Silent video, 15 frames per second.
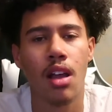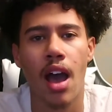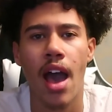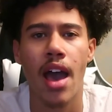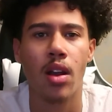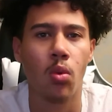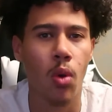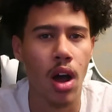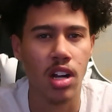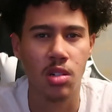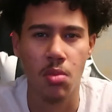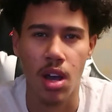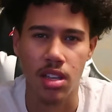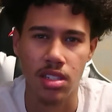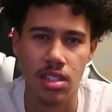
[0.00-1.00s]
I had to watch
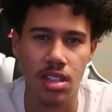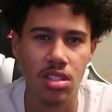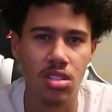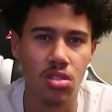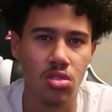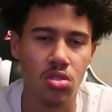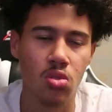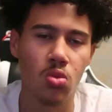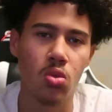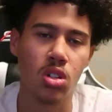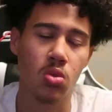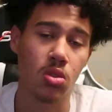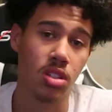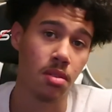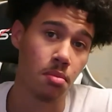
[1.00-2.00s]
my sister too, which
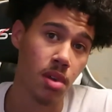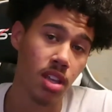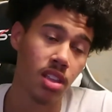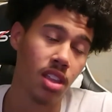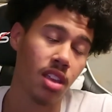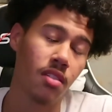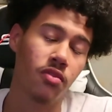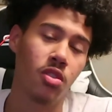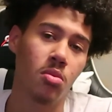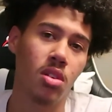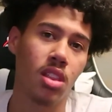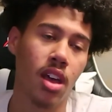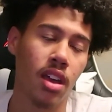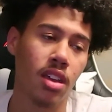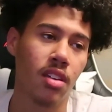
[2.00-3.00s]
was a big thing for
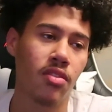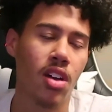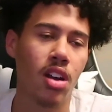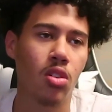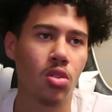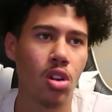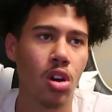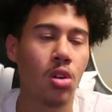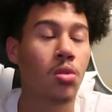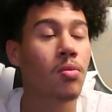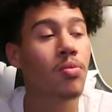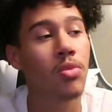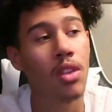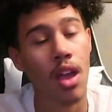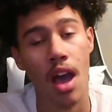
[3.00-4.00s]
me. Like, if y'all don't know,
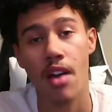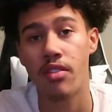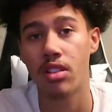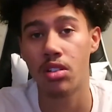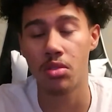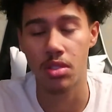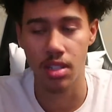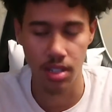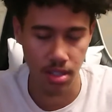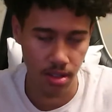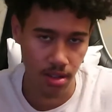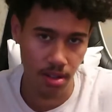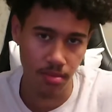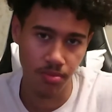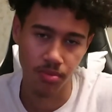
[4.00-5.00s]
I have a little
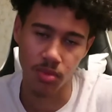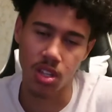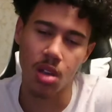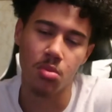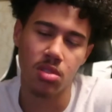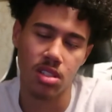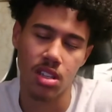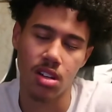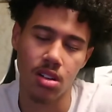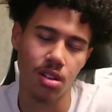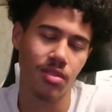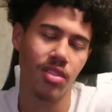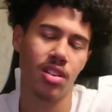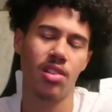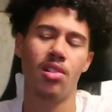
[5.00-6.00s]
sister. Y'all seen her in
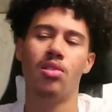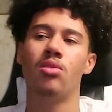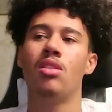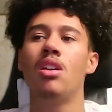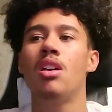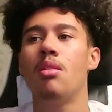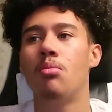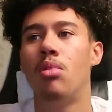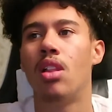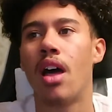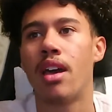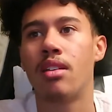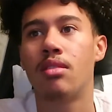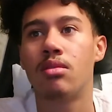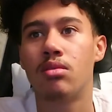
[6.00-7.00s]
the video. But
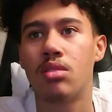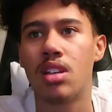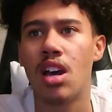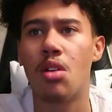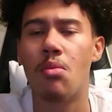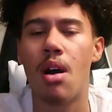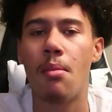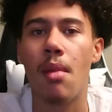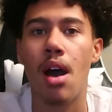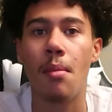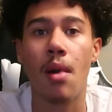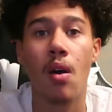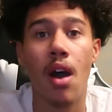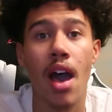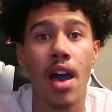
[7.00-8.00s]
like, to help my mom
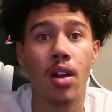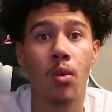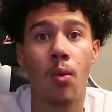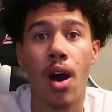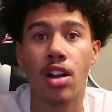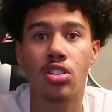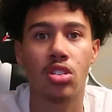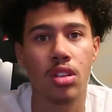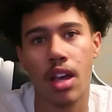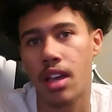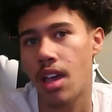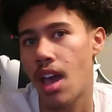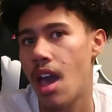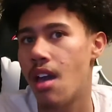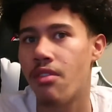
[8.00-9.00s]
out, I had to watch her
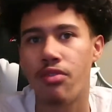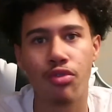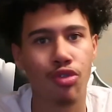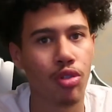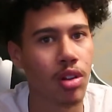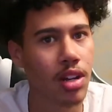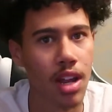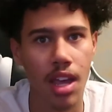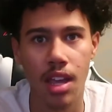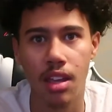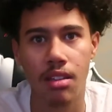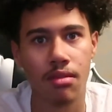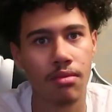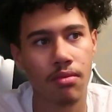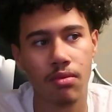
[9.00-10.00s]
like every
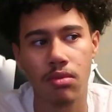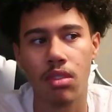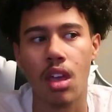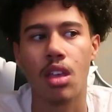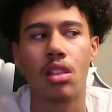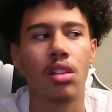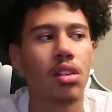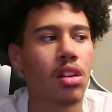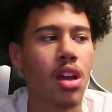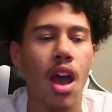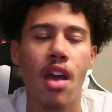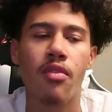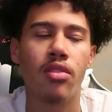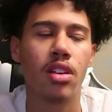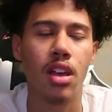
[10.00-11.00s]
day, like literally
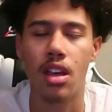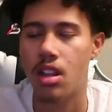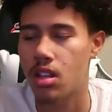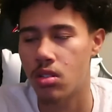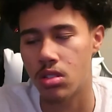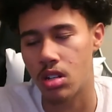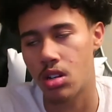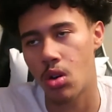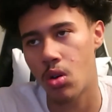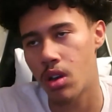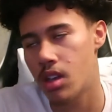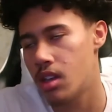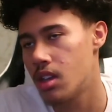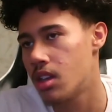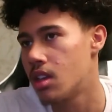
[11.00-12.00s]
every day, and it was
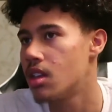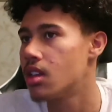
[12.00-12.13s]
annoying,